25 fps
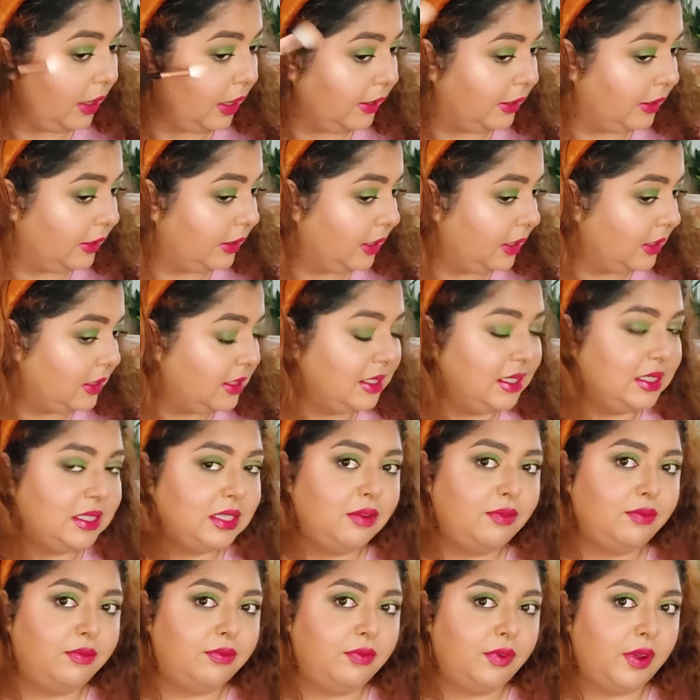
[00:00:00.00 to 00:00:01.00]
And this
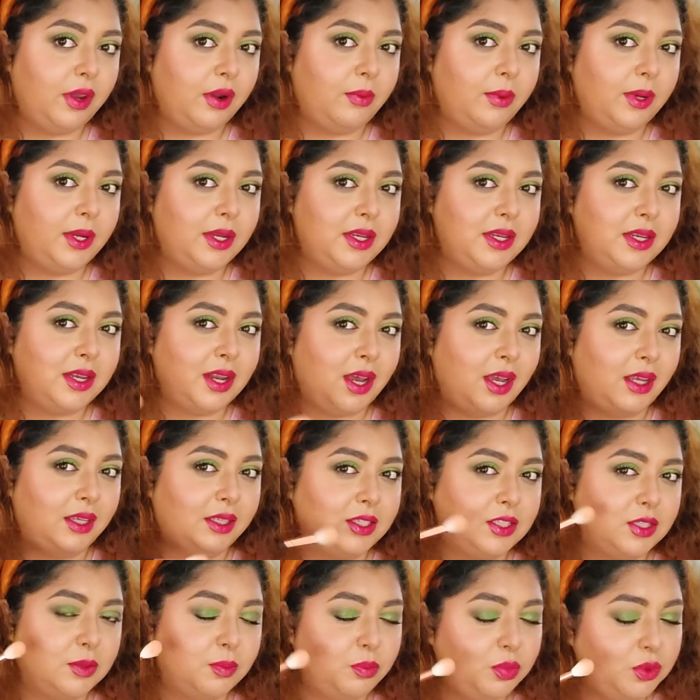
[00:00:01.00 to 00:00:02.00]
is a very
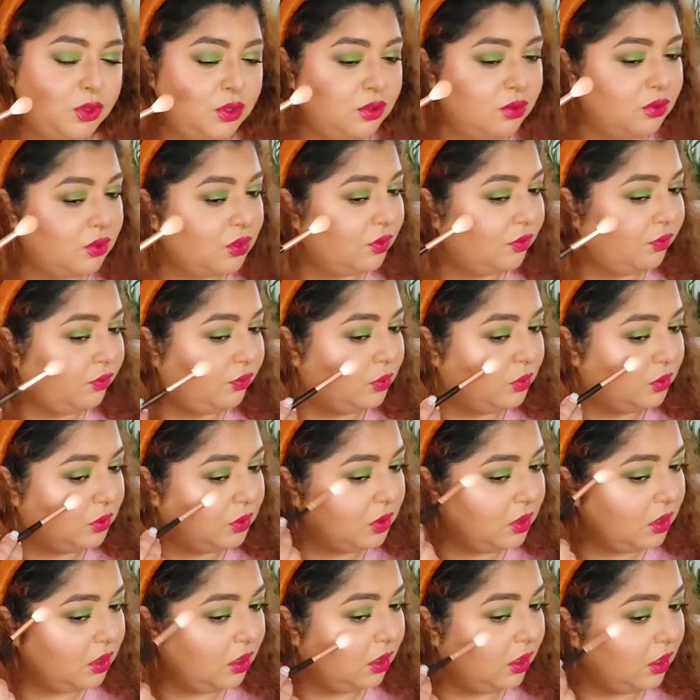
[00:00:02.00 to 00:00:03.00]
nice,
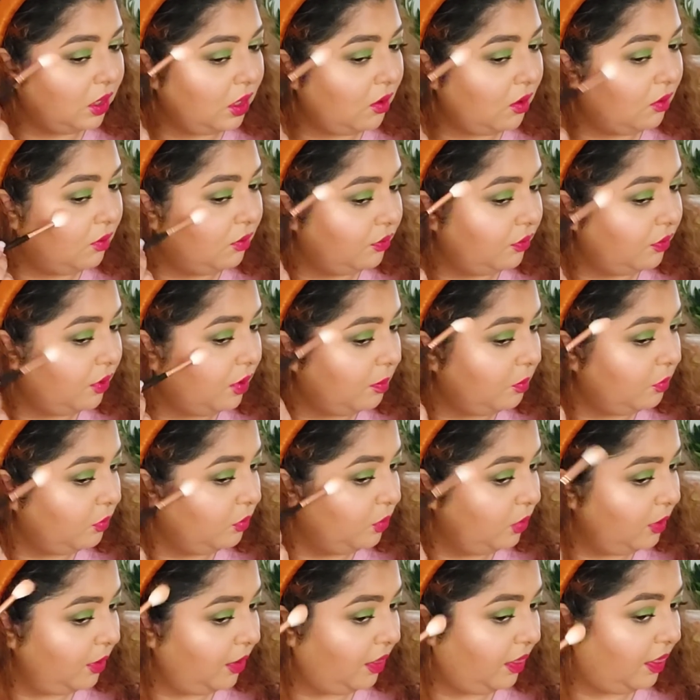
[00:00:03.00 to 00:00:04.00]
beautiful glow
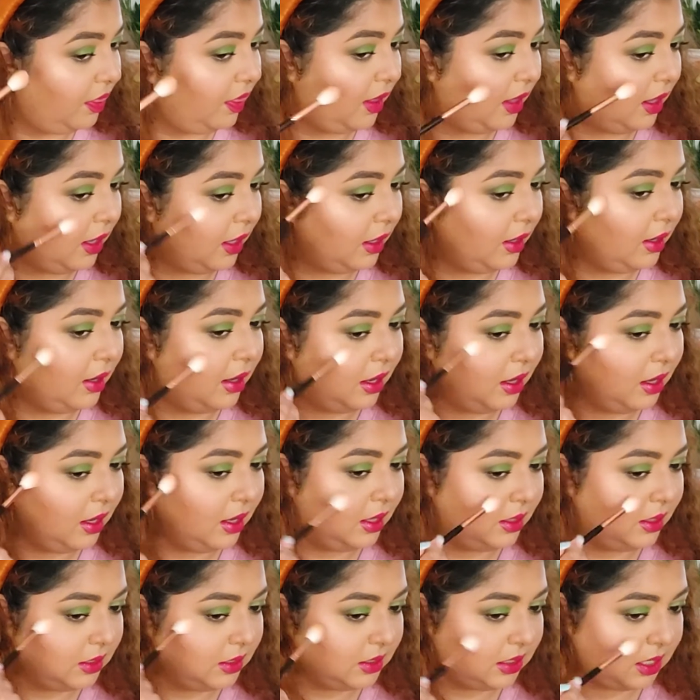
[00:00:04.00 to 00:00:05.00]
from within
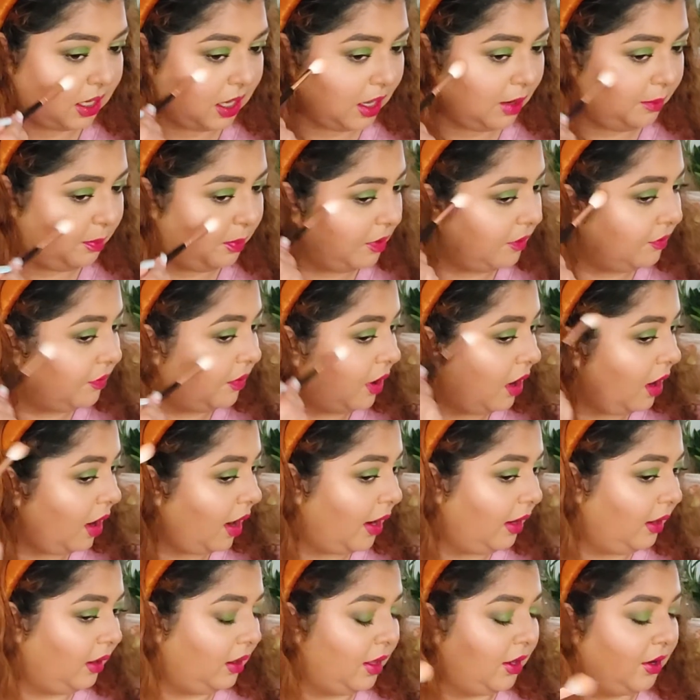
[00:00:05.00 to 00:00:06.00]
type of
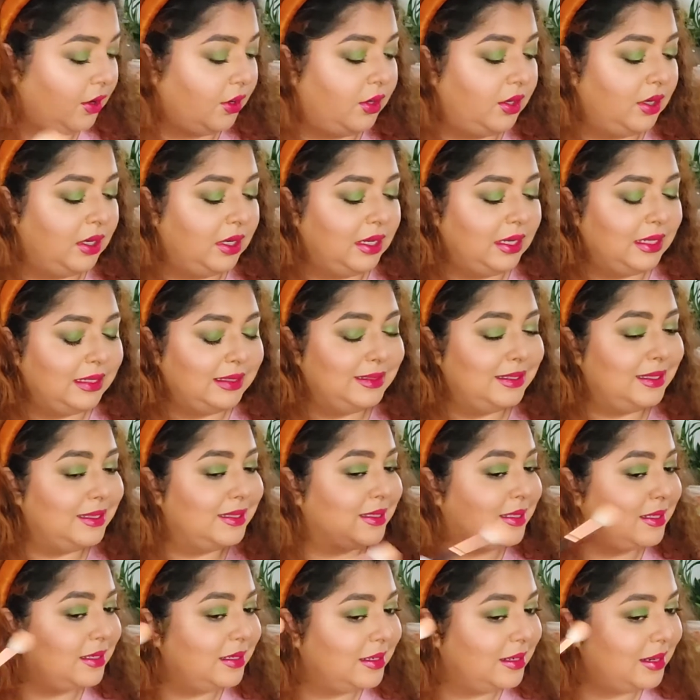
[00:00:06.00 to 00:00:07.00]
highlighter.
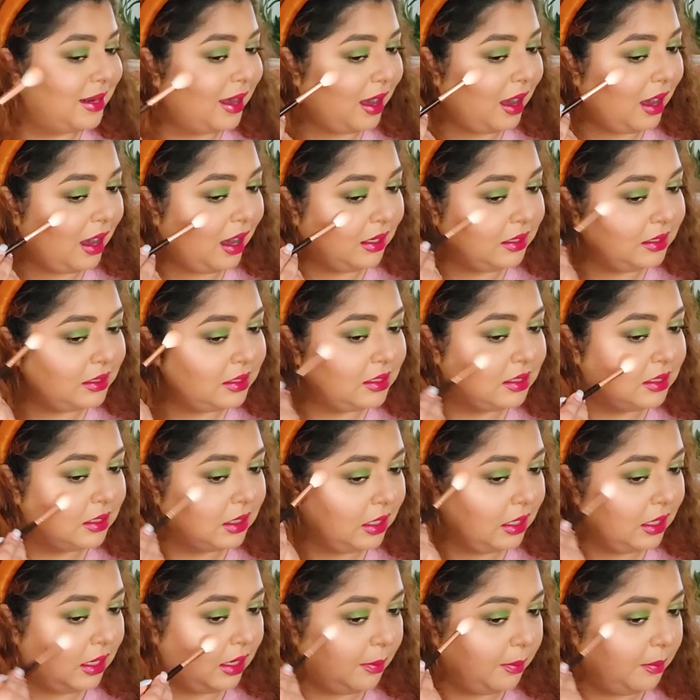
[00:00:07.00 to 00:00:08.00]
Does not
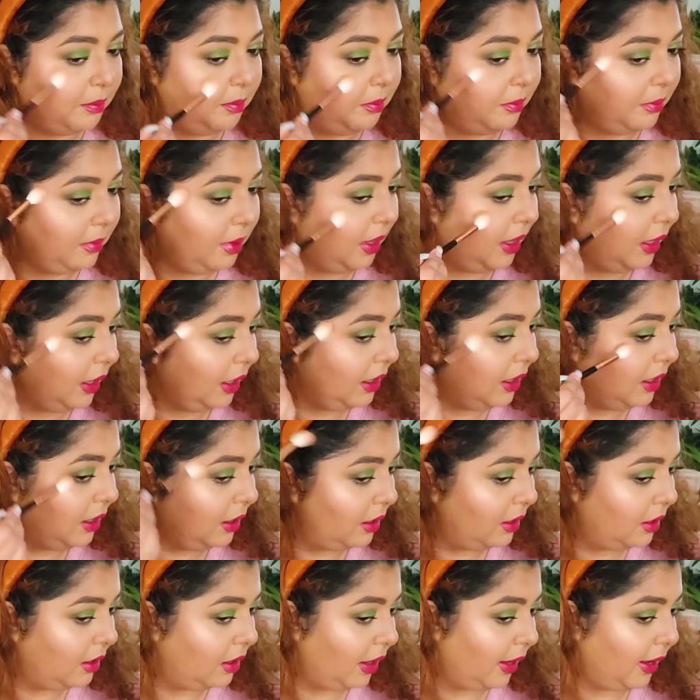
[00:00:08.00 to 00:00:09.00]
make
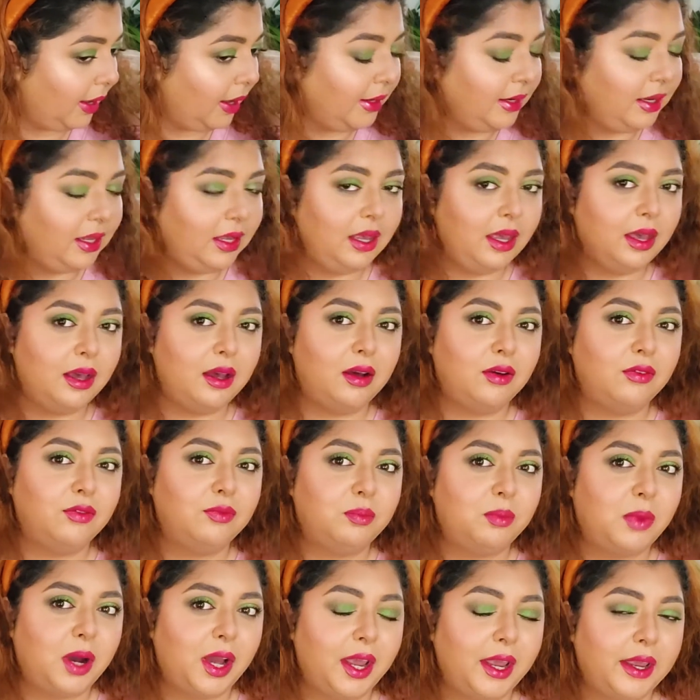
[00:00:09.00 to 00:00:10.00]
any
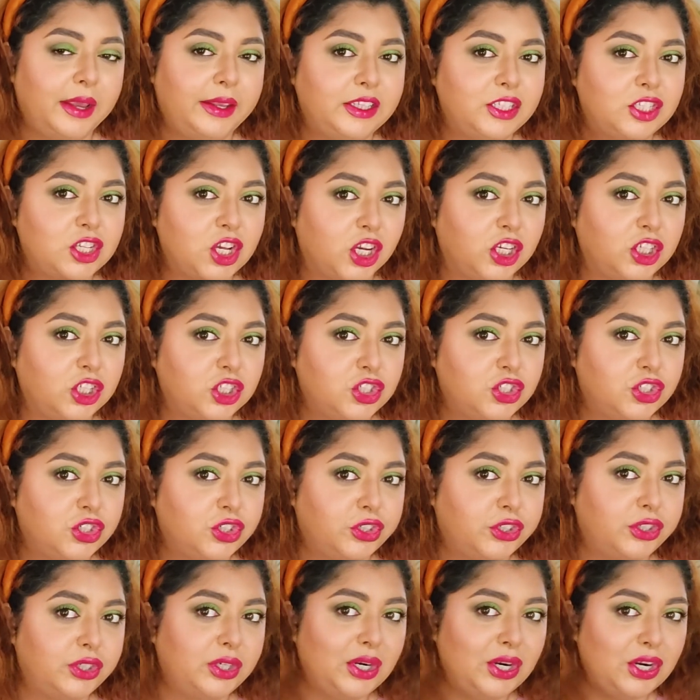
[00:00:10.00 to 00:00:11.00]
of my
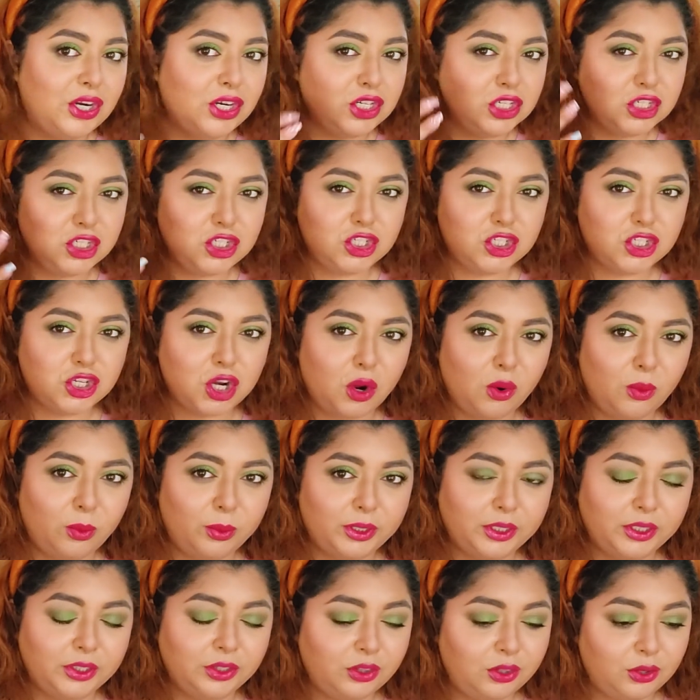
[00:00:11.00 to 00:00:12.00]
texture
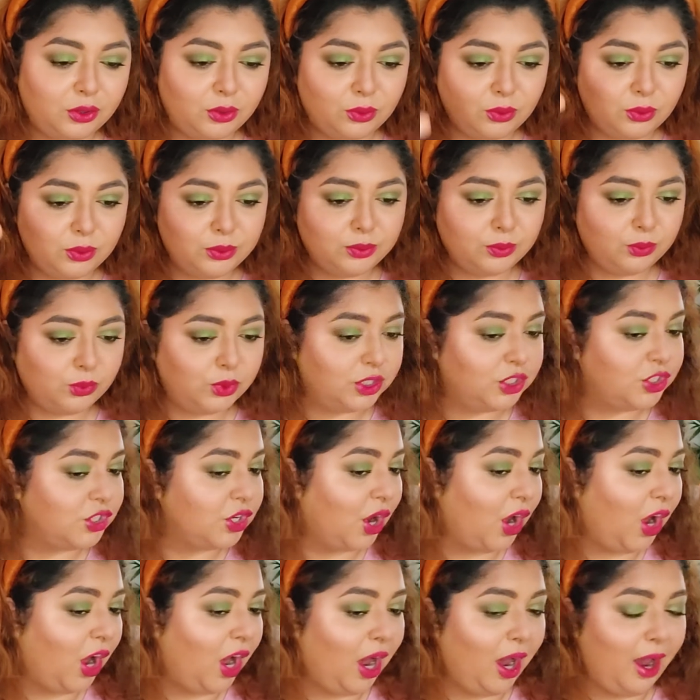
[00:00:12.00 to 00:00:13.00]
showing through,
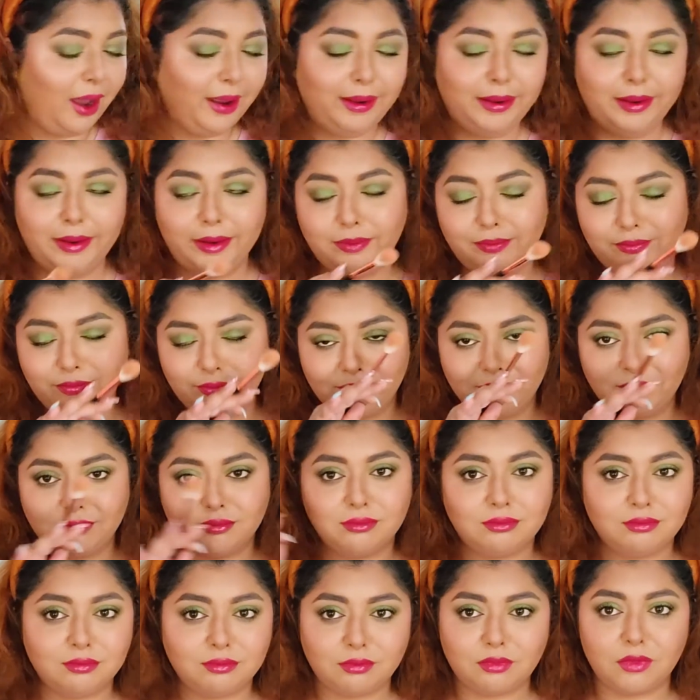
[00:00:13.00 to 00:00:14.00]
which I
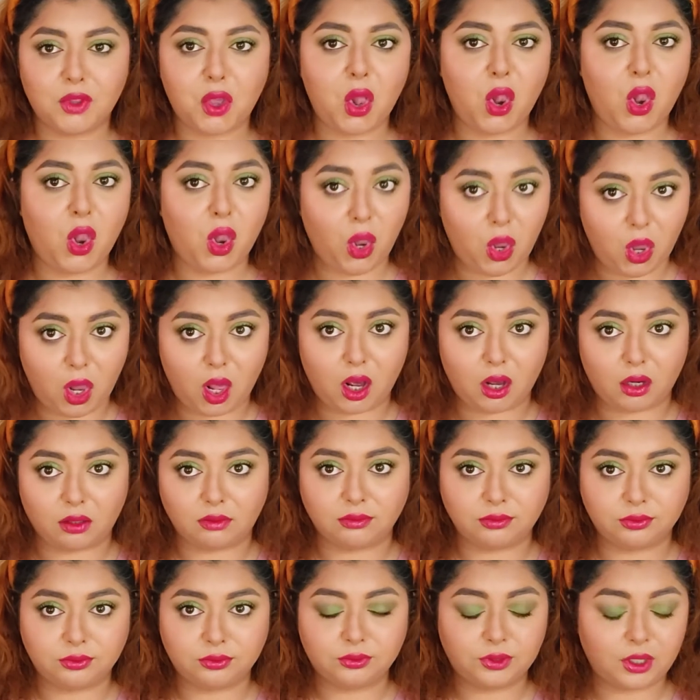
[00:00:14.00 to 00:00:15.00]

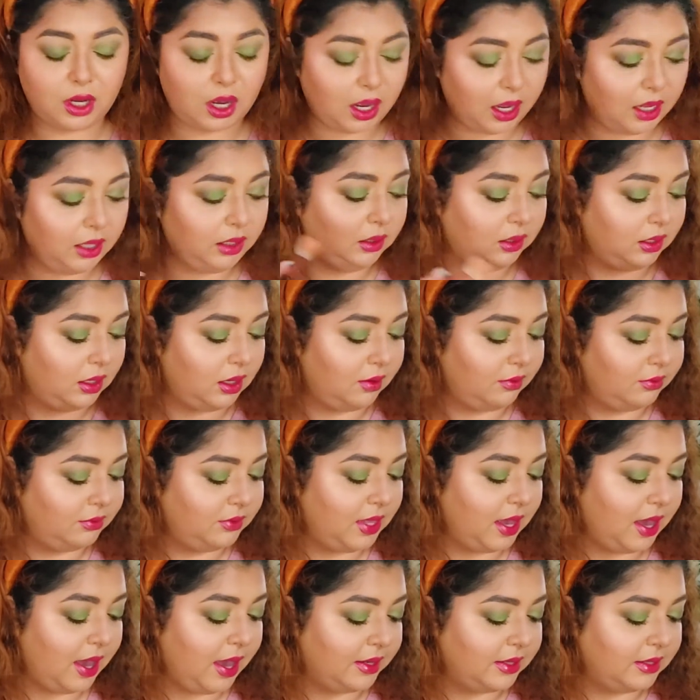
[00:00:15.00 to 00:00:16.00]
love. I
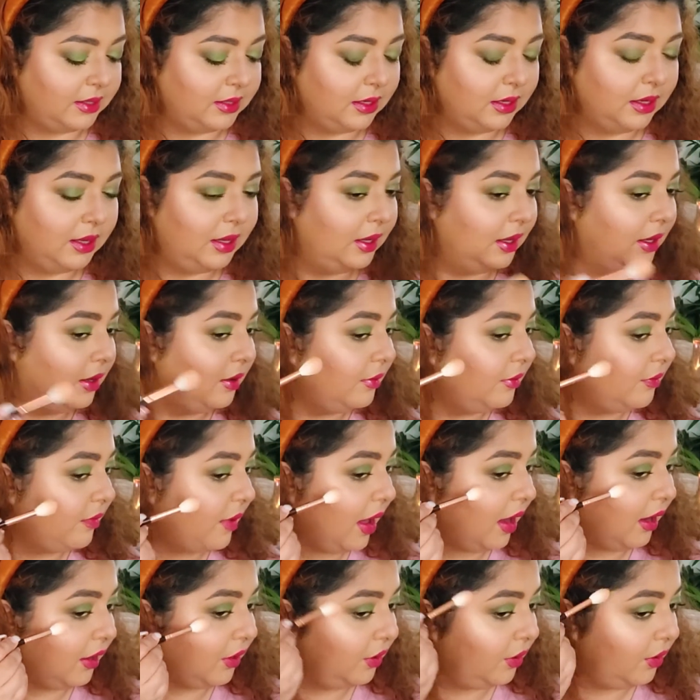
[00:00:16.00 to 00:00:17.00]
love that
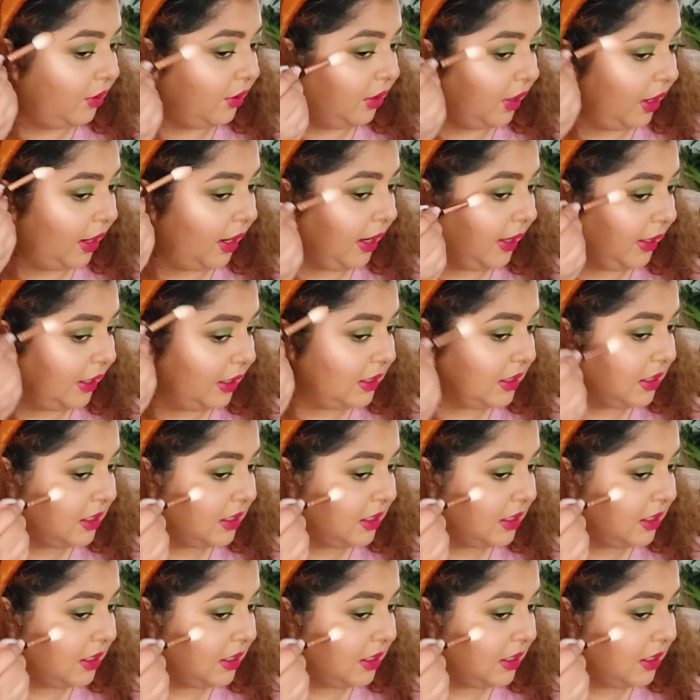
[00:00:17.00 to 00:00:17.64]
factor, and